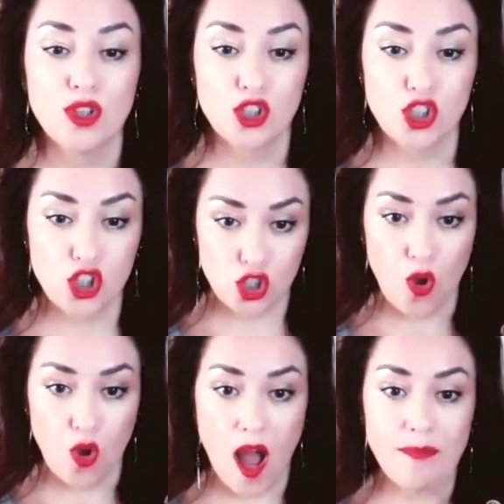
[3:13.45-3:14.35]

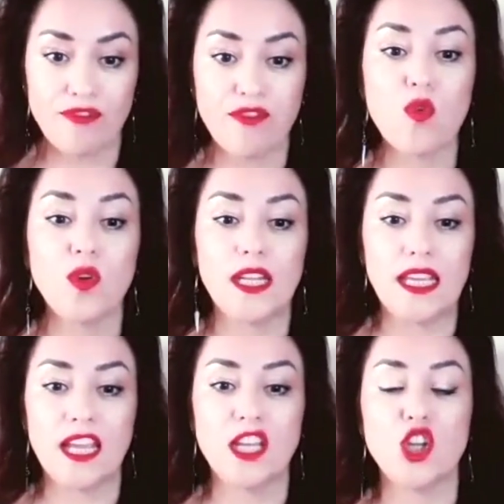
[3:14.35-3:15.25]
show up fully
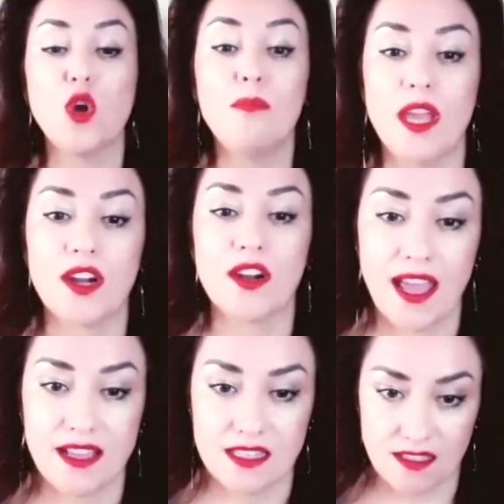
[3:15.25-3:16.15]
in your Bear
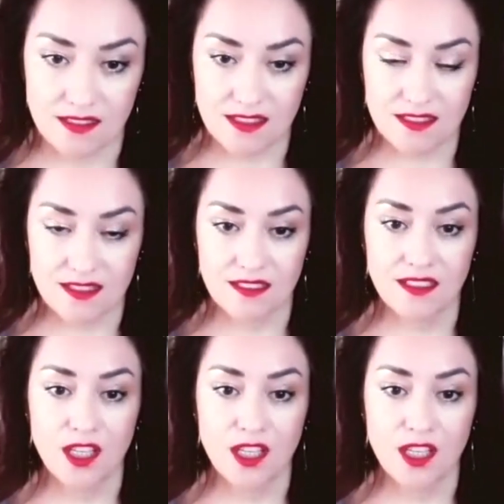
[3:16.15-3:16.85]
essence.